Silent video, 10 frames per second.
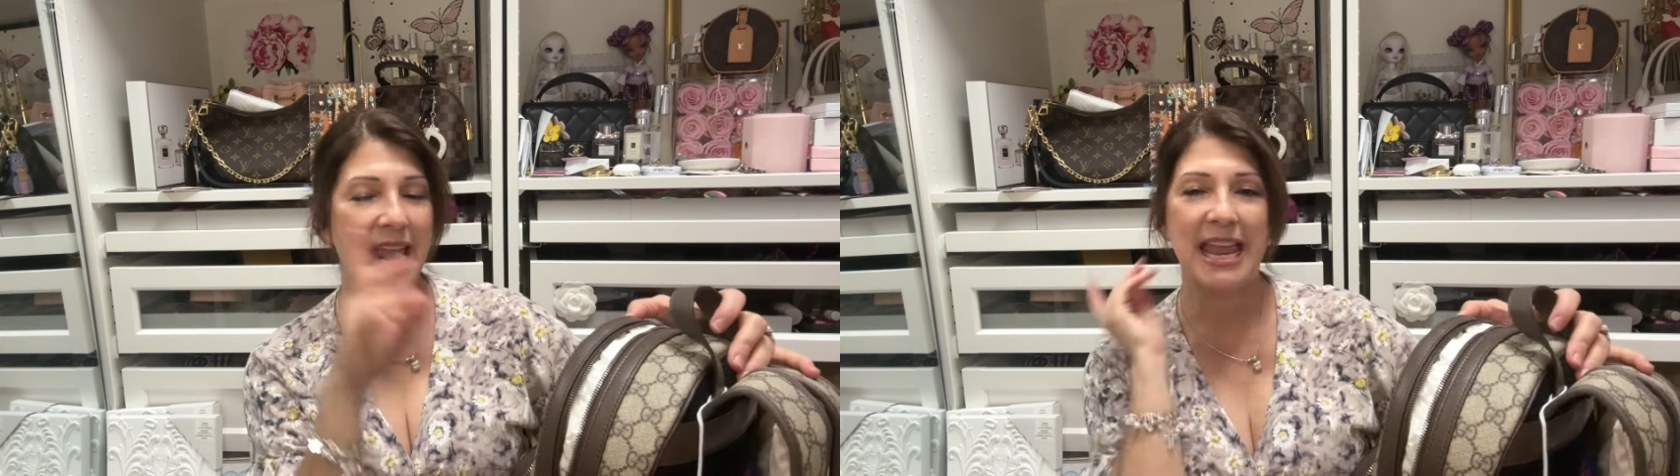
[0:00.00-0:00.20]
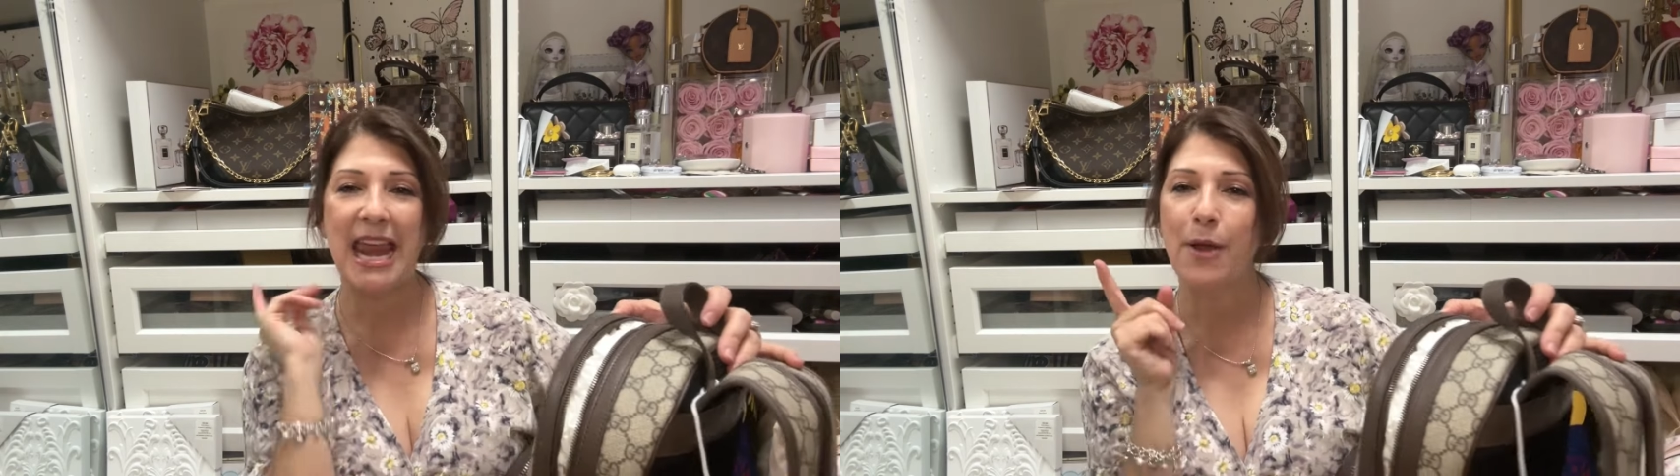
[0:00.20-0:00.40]

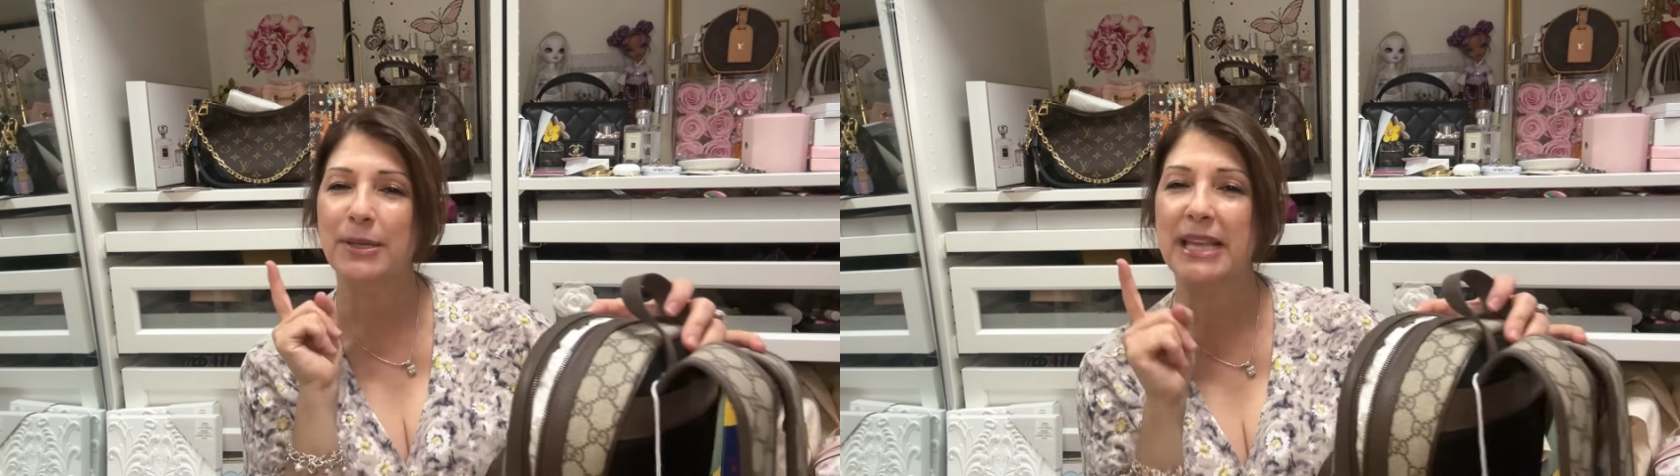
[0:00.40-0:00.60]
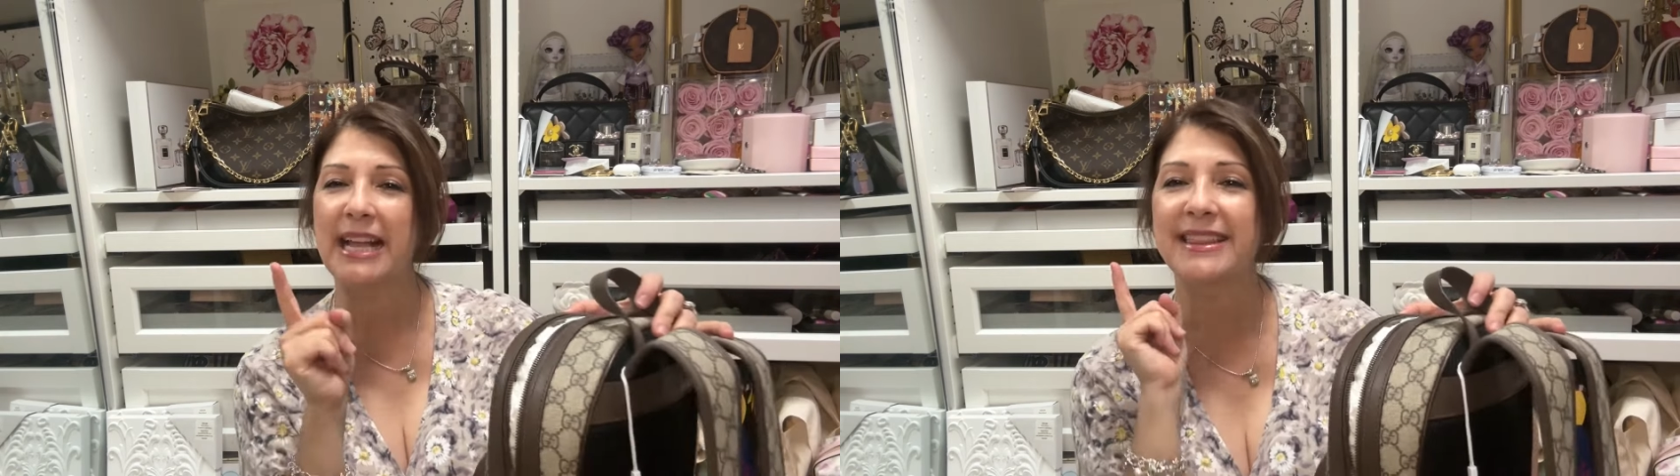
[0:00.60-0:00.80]
and I
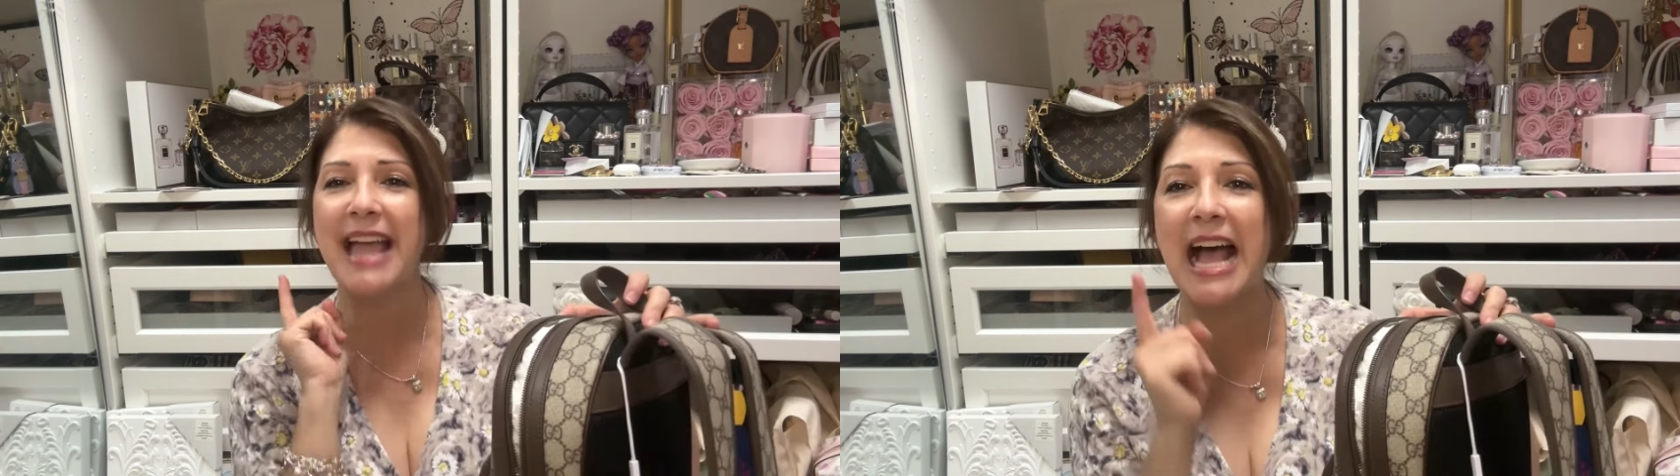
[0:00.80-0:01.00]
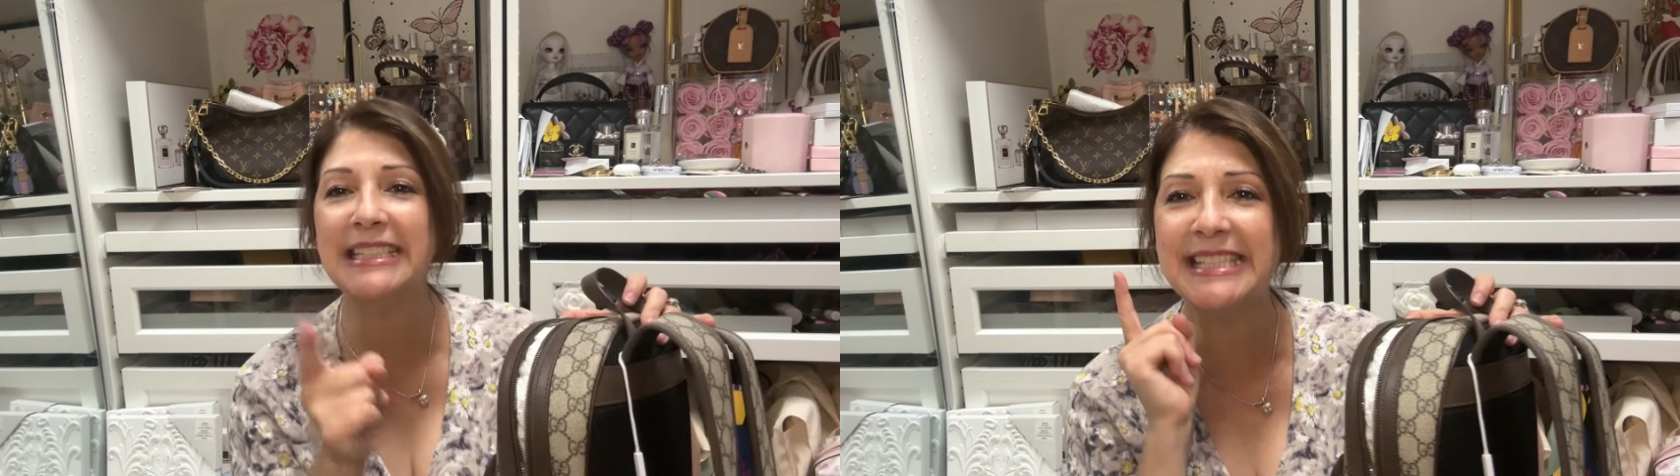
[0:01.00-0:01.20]
was like,
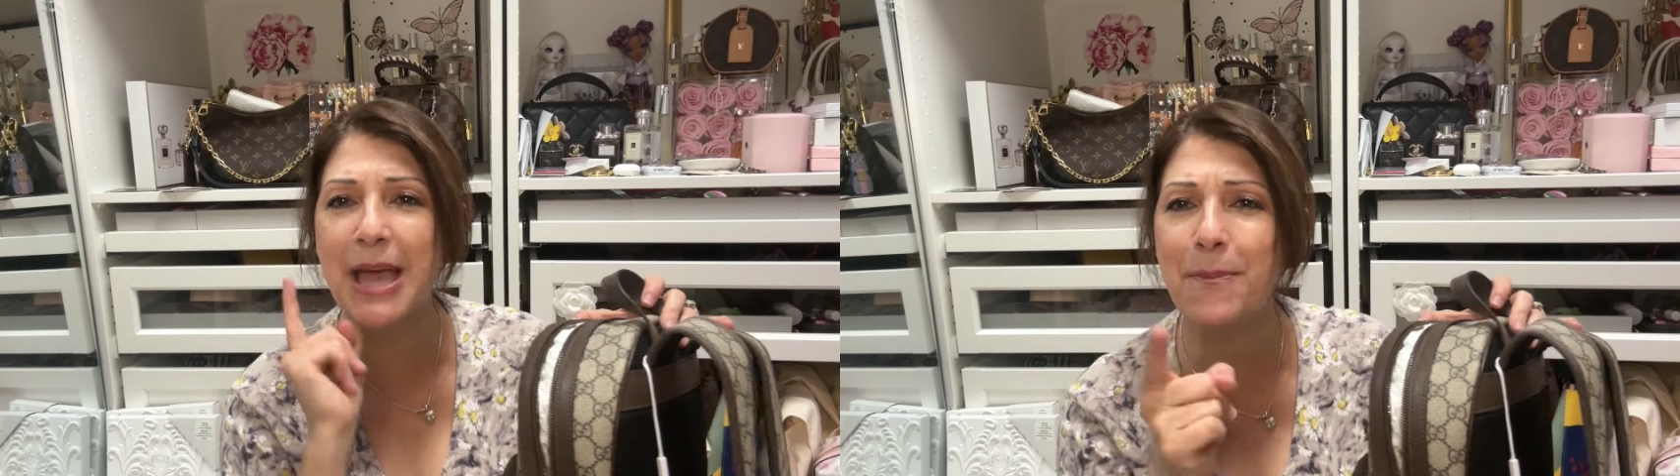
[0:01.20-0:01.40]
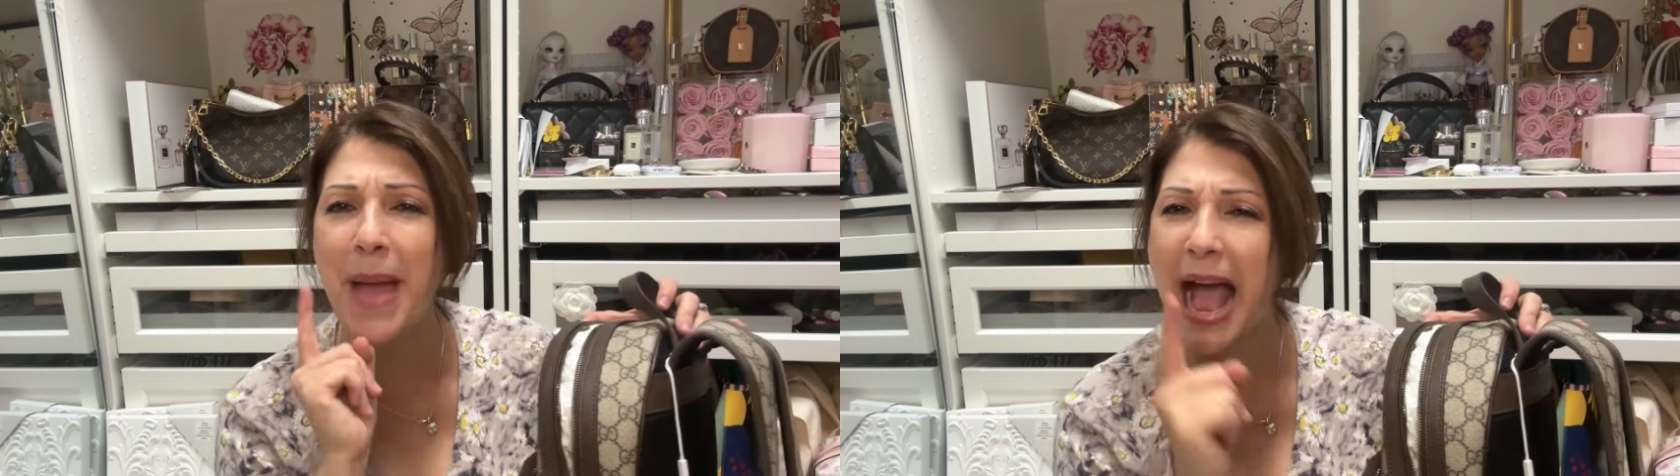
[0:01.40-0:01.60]
that's
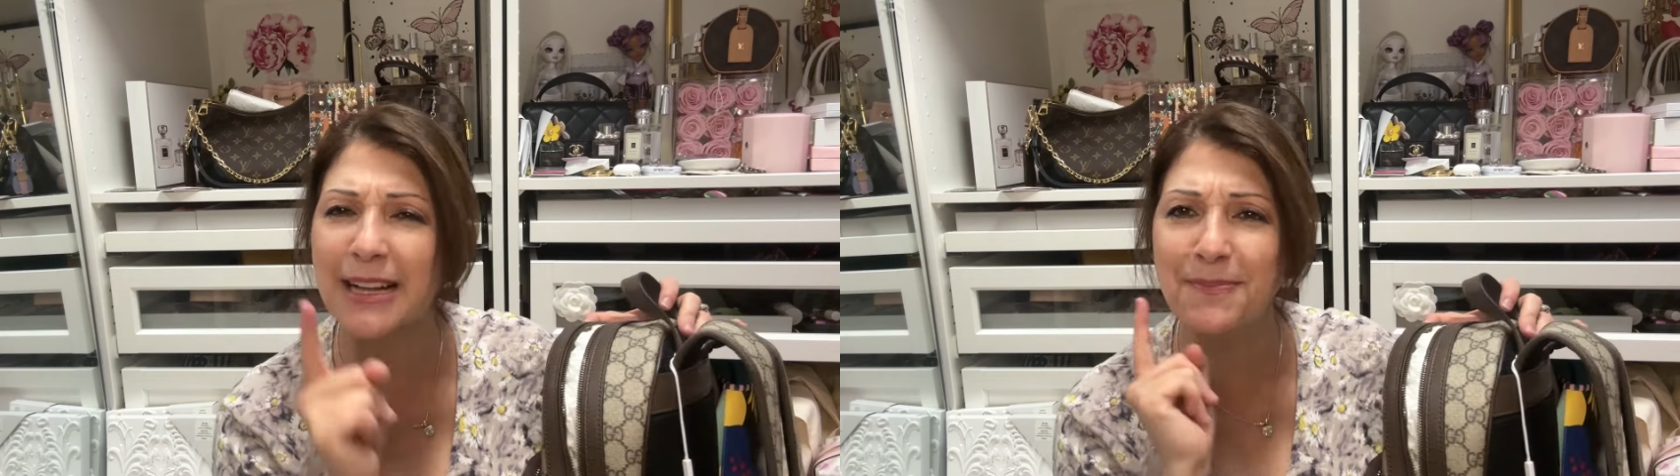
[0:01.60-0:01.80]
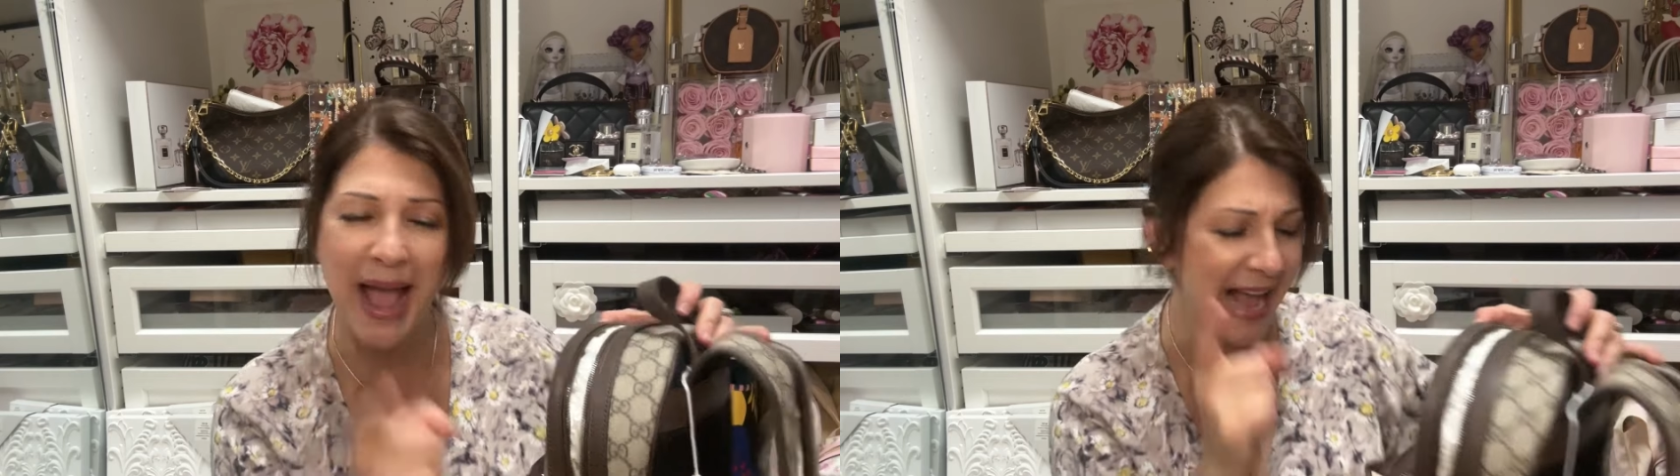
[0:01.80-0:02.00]
the
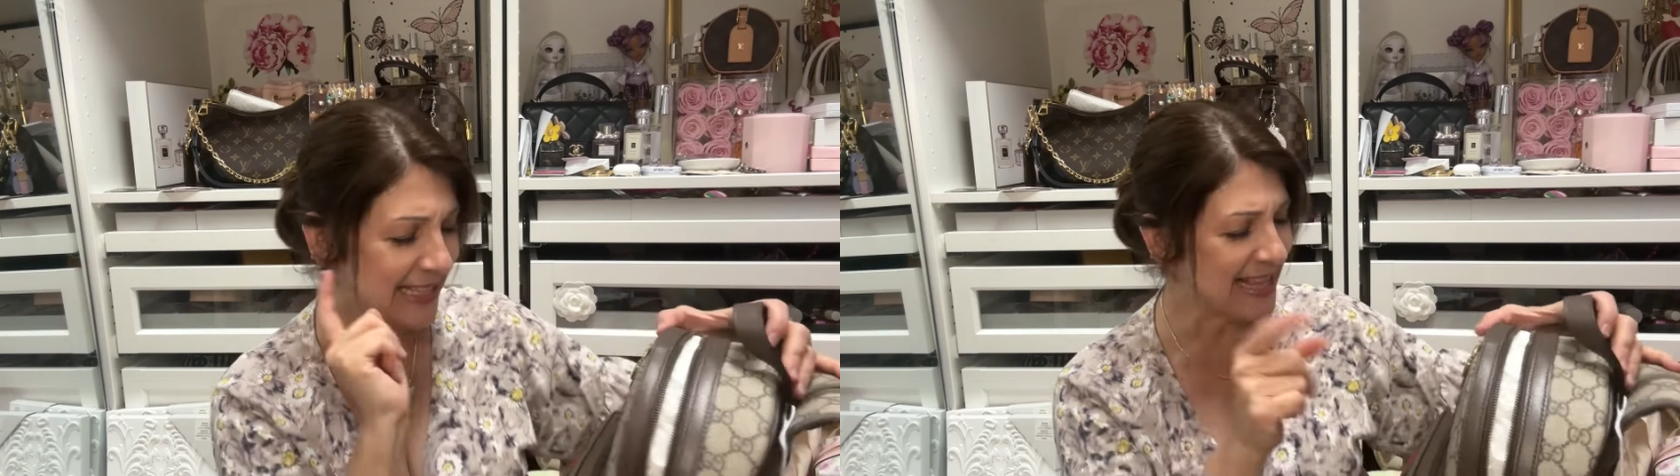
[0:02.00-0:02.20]
backpack